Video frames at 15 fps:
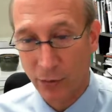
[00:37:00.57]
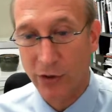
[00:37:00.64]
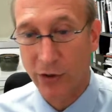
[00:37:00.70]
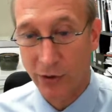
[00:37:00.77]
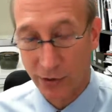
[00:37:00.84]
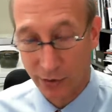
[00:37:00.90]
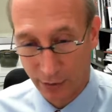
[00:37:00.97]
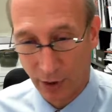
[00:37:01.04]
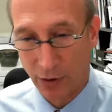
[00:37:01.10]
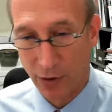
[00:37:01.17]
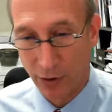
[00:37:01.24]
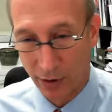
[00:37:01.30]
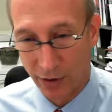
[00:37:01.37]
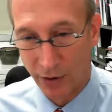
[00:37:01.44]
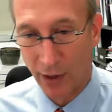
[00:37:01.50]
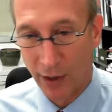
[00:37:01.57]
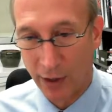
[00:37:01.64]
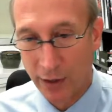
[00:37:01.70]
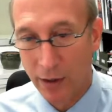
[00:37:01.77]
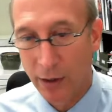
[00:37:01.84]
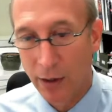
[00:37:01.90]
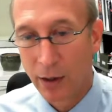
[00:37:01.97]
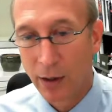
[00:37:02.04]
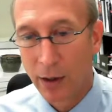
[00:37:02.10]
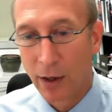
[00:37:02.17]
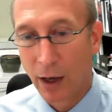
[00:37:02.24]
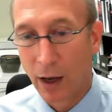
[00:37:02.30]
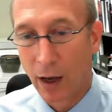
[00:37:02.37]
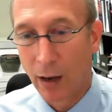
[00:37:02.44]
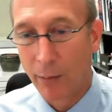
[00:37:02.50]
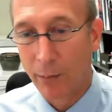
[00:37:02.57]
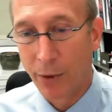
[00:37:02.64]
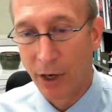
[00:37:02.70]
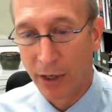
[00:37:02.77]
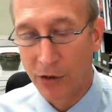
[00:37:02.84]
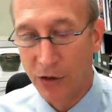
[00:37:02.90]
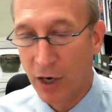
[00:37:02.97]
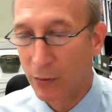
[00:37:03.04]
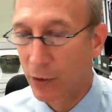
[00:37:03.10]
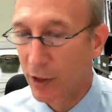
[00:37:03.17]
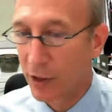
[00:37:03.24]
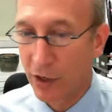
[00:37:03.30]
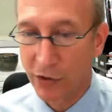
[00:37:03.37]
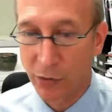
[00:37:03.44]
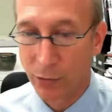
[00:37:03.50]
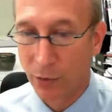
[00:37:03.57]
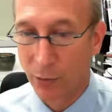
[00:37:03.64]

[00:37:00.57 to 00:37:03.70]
which is a good thing, but it generally doesn't